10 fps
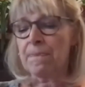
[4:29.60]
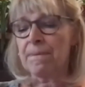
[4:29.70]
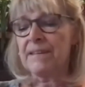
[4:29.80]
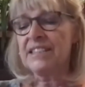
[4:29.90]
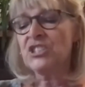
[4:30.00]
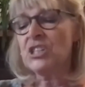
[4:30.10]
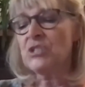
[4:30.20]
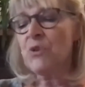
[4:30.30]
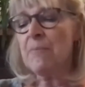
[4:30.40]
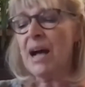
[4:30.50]
It just
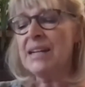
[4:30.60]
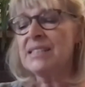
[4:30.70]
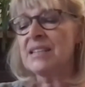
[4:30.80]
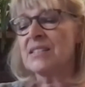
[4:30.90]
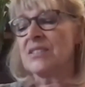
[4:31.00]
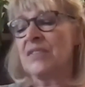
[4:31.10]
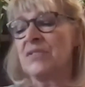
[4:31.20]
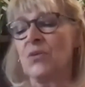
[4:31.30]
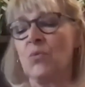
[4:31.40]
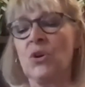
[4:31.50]
reminds us that
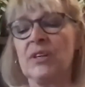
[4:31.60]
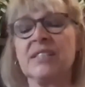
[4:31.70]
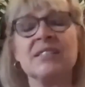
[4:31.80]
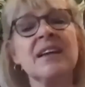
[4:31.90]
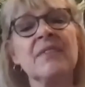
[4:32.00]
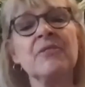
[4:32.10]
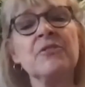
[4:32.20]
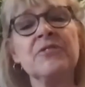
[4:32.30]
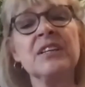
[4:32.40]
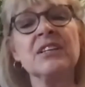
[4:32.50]
their work is never
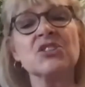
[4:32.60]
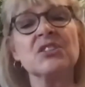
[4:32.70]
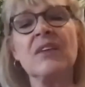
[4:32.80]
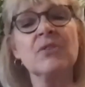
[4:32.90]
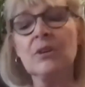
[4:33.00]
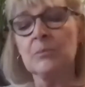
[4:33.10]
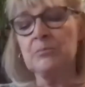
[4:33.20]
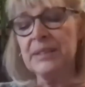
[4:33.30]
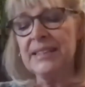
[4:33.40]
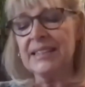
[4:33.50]
finished, never
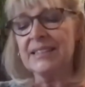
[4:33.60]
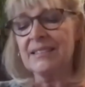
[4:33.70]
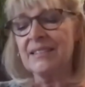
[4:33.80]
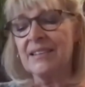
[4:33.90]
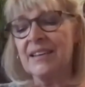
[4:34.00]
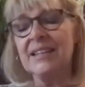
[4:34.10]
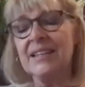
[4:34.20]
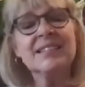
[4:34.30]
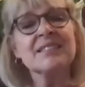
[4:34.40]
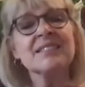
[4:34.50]
complete. It
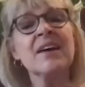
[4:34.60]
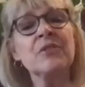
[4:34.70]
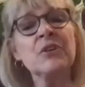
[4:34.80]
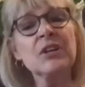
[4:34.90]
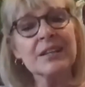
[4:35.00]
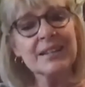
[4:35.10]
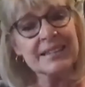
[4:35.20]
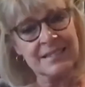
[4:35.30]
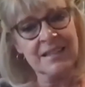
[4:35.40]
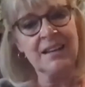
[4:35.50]
is never
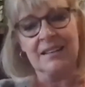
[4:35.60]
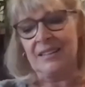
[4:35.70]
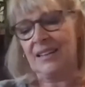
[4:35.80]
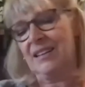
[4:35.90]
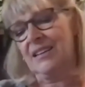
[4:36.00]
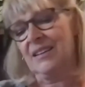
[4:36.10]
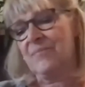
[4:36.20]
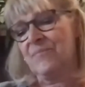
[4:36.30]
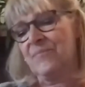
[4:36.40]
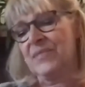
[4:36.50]
done.
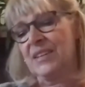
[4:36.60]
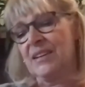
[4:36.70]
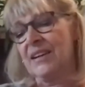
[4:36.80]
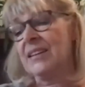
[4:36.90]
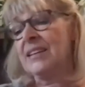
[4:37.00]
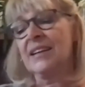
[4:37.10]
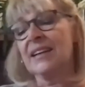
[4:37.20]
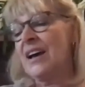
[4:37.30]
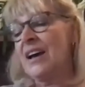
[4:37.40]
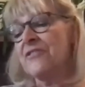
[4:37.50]
And it
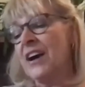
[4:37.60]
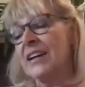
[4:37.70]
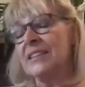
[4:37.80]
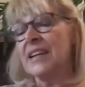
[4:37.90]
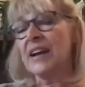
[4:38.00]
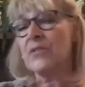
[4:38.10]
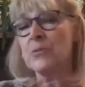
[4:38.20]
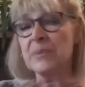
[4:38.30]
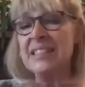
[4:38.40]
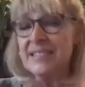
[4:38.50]
cannot finally ever
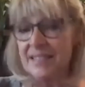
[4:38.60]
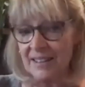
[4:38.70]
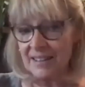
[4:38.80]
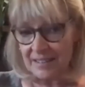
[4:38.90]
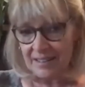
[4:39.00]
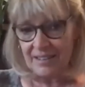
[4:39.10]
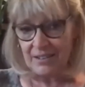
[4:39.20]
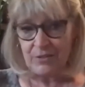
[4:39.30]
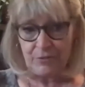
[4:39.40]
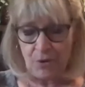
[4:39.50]
be done
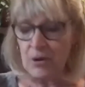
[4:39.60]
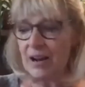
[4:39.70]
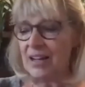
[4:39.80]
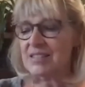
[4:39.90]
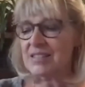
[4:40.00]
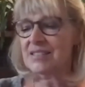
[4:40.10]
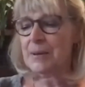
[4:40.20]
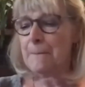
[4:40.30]
for us.